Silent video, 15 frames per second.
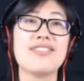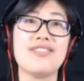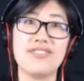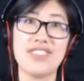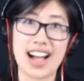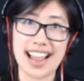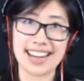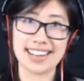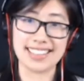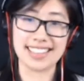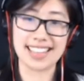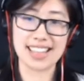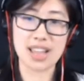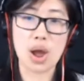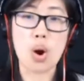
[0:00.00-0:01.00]
Finally,
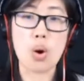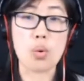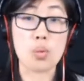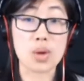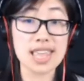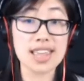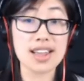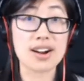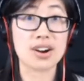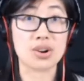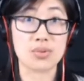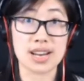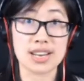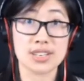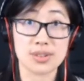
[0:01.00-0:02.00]
we are
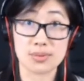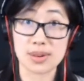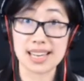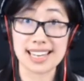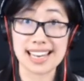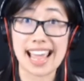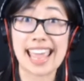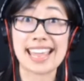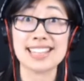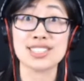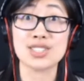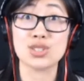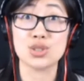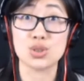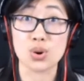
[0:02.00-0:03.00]
going to read a
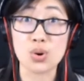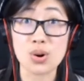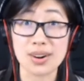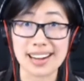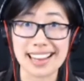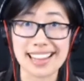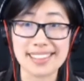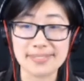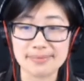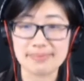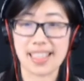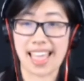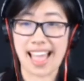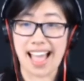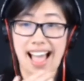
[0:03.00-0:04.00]
story.
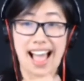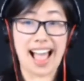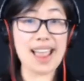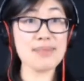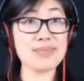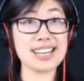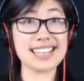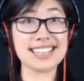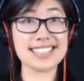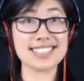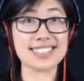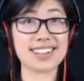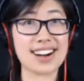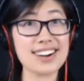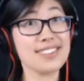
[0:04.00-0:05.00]
I'm ready to
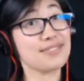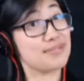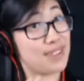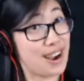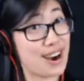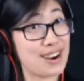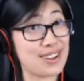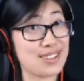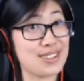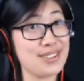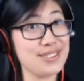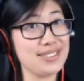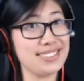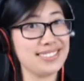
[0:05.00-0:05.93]
start. Are you?